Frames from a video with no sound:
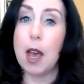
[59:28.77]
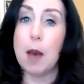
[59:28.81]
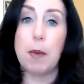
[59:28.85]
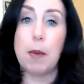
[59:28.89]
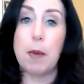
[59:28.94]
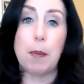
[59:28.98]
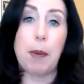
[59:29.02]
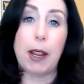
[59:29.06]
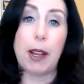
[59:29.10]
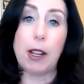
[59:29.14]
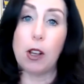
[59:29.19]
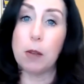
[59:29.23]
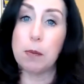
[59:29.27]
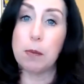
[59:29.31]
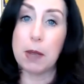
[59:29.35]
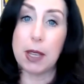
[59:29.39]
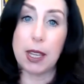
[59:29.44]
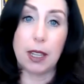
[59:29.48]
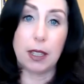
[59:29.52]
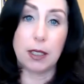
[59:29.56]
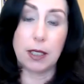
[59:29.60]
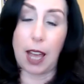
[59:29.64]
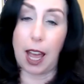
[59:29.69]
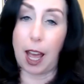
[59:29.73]
But by all
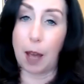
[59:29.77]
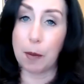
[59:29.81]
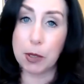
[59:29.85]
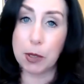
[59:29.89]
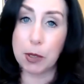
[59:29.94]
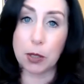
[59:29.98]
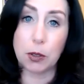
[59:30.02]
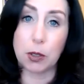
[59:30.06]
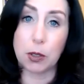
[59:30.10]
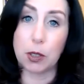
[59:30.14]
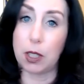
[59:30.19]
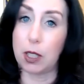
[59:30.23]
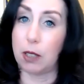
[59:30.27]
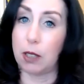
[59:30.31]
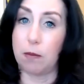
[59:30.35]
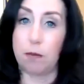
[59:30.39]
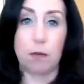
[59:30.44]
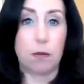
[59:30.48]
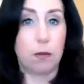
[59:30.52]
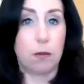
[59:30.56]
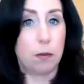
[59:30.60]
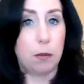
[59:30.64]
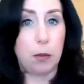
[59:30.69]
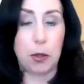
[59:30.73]
means, absolutely
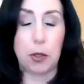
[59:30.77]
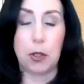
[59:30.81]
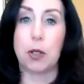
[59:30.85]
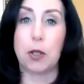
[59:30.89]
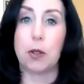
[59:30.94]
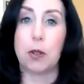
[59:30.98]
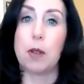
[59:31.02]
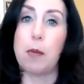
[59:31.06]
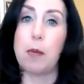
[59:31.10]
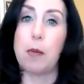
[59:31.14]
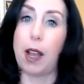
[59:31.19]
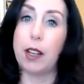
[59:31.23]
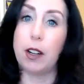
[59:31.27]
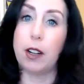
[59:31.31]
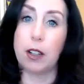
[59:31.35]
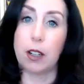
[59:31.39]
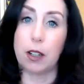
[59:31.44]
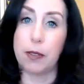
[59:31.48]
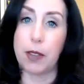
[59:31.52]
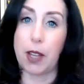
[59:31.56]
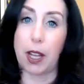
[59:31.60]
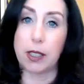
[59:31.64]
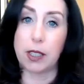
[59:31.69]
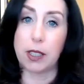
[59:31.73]
pursue the minor
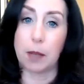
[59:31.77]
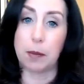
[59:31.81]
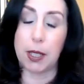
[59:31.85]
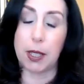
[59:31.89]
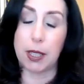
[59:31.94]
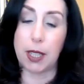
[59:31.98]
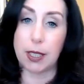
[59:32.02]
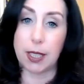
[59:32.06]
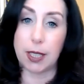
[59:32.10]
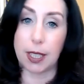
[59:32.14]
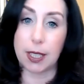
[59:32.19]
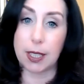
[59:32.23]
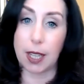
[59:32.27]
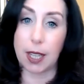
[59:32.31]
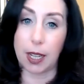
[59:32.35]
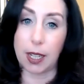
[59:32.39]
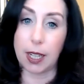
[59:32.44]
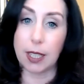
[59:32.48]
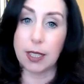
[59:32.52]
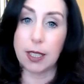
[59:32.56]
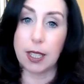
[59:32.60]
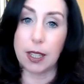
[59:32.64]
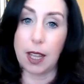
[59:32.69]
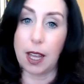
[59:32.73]
if that's something that's
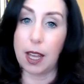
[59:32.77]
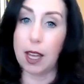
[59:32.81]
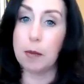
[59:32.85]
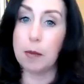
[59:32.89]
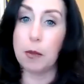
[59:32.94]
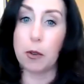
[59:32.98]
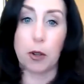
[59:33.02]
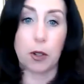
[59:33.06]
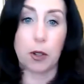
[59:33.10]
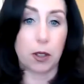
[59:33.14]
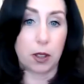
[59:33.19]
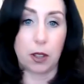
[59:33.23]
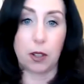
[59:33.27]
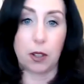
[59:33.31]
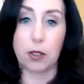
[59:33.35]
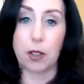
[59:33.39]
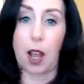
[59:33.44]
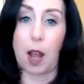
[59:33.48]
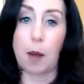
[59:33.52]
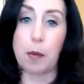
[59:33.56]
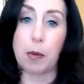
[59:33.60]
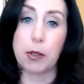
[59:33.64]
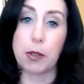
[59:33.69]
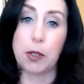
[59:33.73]
exciting to them or there's
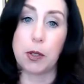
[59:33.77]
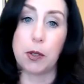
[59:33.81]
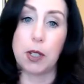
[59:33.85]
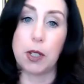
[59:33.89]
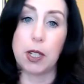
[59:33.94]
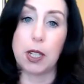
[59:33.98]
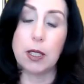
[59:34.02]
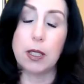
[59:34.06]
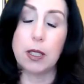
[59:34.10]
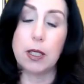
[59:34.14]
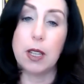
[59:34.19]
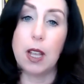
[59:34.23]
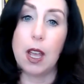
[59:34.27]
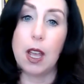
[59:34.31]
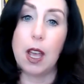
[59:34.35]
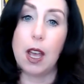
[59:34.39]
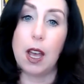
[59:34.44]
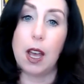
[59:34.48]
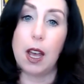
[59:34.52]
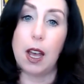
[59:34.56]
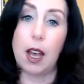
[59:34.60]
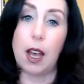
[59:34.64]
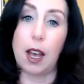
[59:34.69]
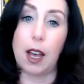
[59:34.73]
opportunities
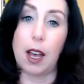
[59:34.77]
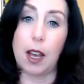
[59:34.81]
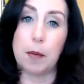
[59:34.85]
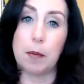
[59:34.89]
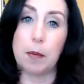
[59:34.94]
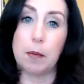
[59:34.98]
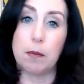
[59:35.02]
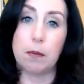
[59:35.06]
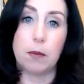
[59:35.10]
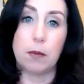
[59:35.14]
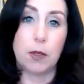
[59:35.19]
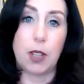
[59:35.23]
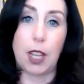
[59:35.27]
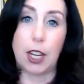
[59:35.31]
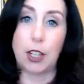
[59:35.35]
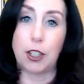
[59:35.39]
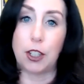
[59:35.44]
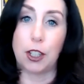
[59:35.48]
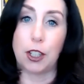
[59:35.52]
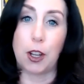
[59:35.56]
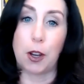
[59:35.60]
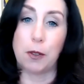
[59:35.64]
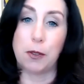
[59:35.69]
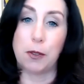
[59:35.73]
um, they
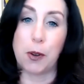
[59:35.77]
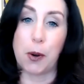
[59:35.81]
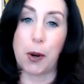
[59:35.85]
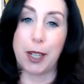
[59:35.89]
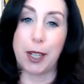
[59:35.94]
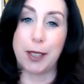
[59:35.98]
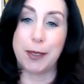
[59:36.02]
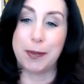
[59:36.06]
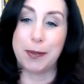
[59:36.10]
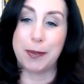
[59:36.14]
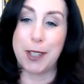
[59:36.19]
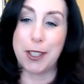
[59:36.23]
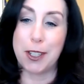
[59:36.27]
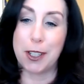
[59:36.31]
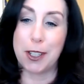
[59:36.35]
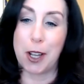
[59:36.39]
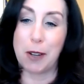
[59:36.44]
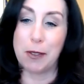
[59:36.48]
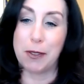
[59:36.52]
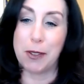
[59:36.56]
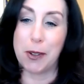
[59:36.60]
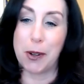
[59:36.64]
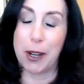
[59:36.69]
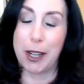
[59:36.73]
should go for it. They should
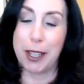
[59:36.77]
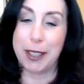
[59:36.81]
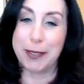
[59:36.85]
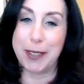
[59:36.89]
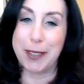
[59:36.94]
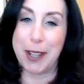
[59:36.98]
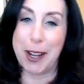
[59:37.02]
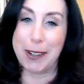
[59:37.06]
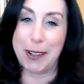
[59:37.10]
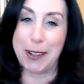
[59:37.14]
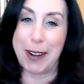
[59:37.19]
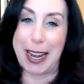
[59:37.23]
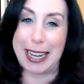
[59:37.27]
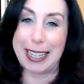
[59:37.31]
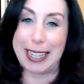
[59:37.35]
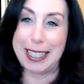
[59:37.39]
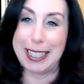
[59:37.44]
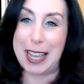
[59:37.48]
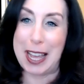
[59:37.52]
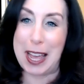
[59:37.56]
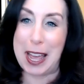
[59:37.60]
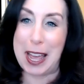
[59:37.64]
go for it. All right.